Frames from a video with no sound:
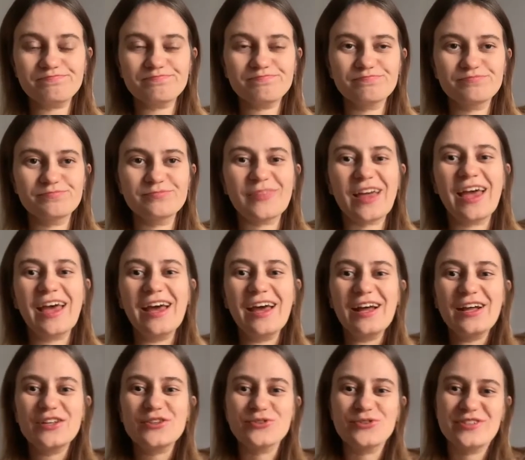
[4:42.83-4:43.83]

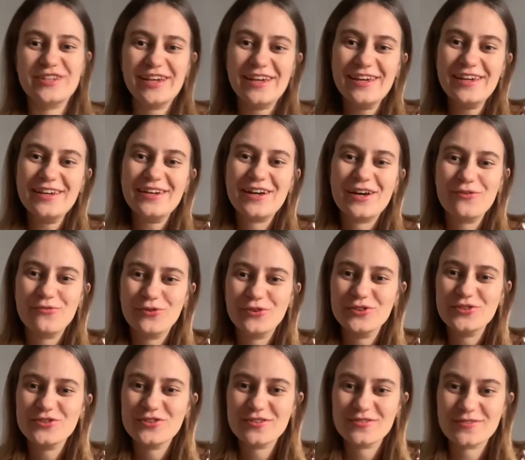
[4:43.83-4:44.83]
Today I want to
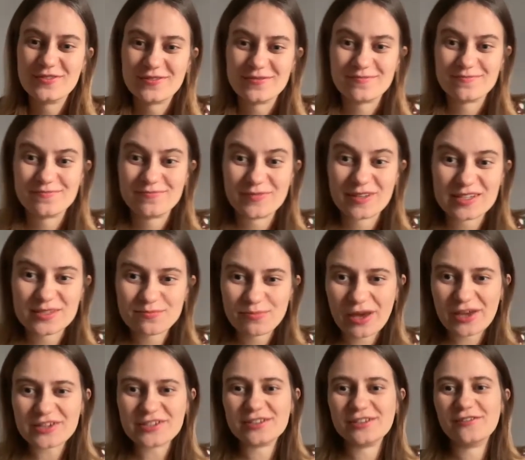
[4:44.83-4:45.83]
especially thank
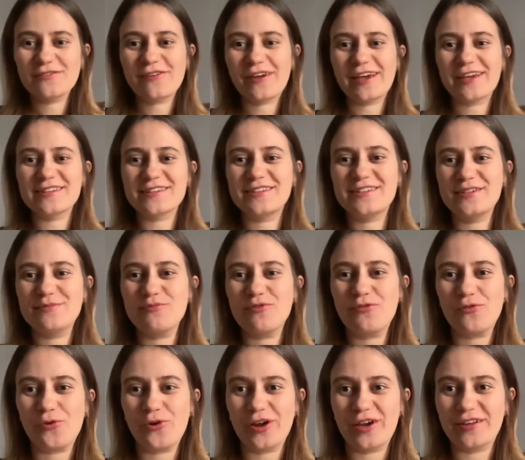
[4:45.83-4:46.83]
the team of
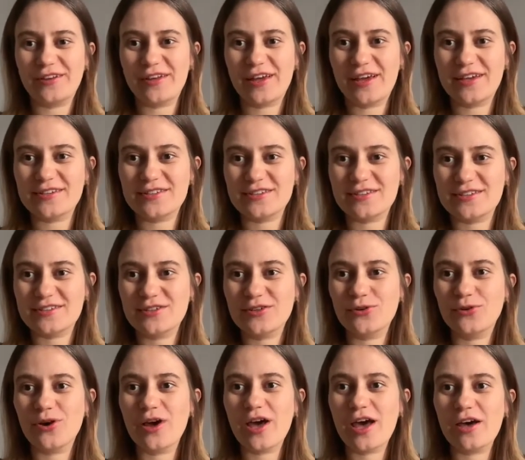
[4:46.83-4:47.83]
organizers who have
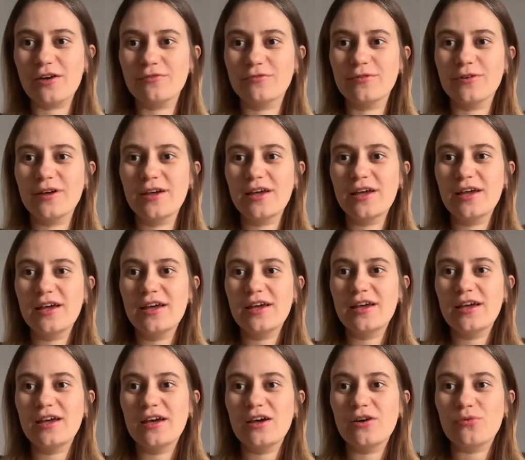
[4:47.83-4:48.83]

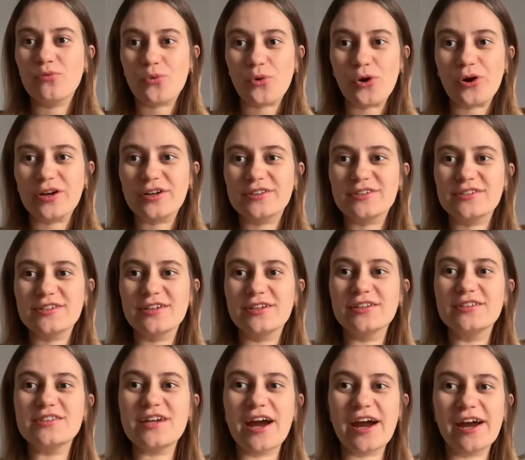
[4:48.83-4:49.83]
worked
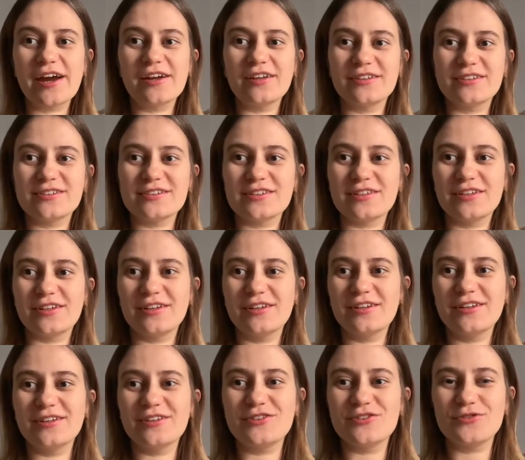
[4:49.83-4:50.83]
tirelessly to make
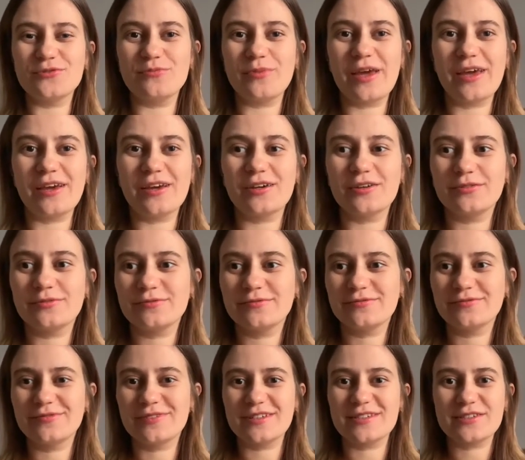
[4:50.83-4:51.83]
this
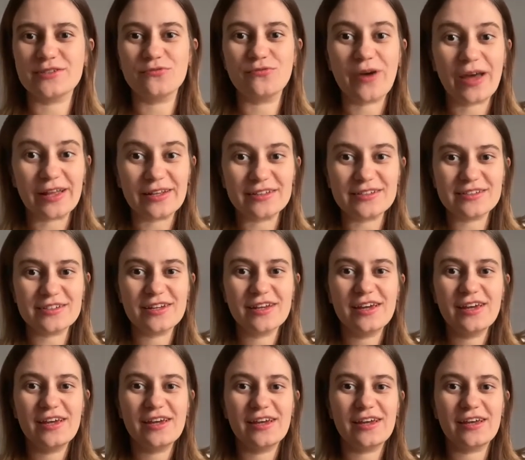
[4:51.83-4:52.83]
event and
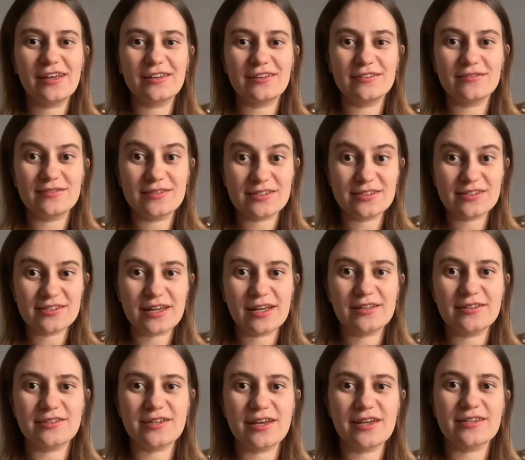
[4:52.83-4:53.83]
this 10 days a
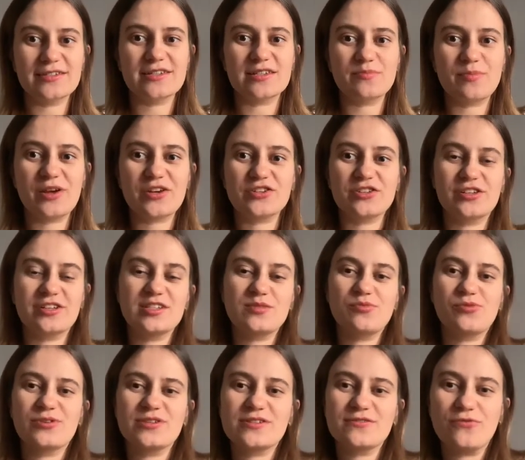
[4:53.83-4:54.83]
special experience for all of
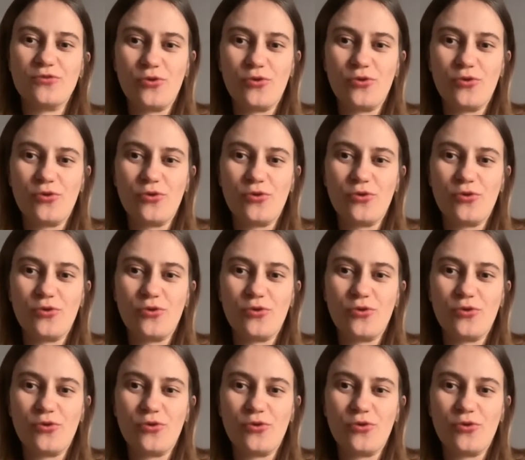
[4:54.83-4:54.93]
you.